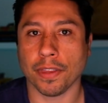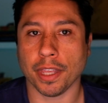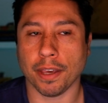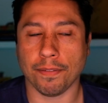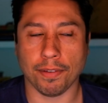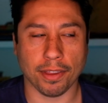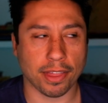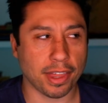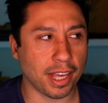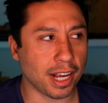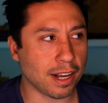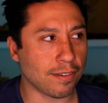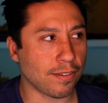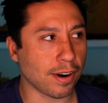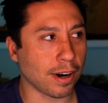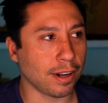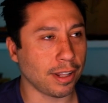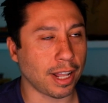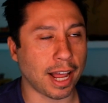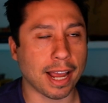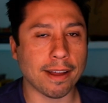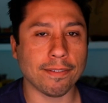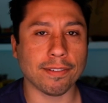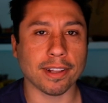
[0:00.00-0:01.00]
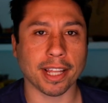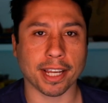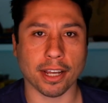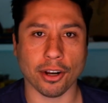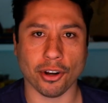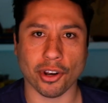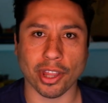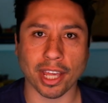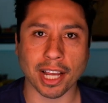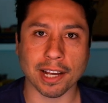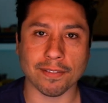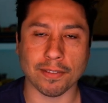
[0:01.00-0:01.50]
If you think of our life like
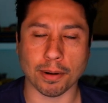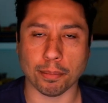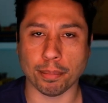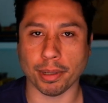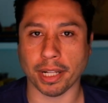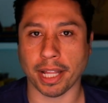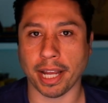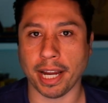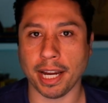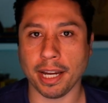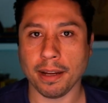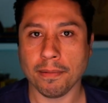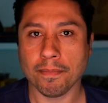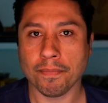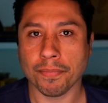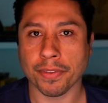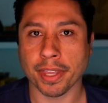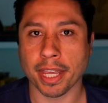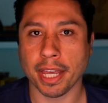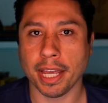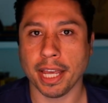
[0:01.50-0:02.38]
you'd think of a play,